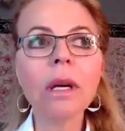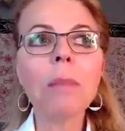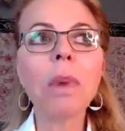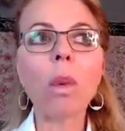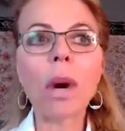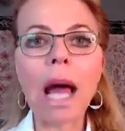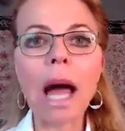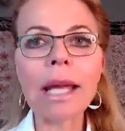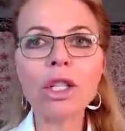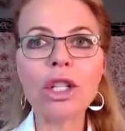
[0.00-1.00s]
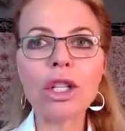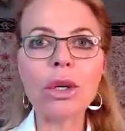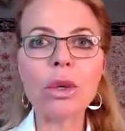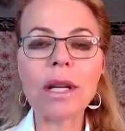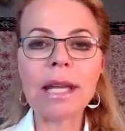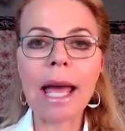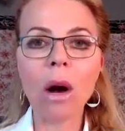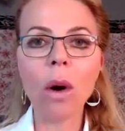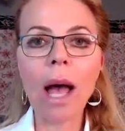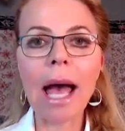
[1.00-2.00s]
But what I do
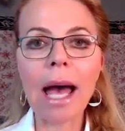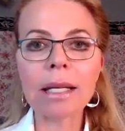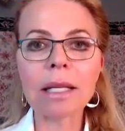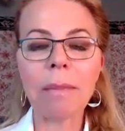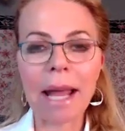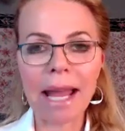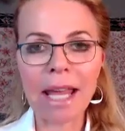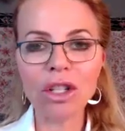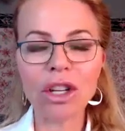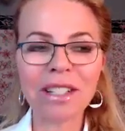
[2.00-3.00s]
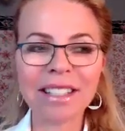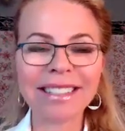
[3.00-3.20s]
now at my age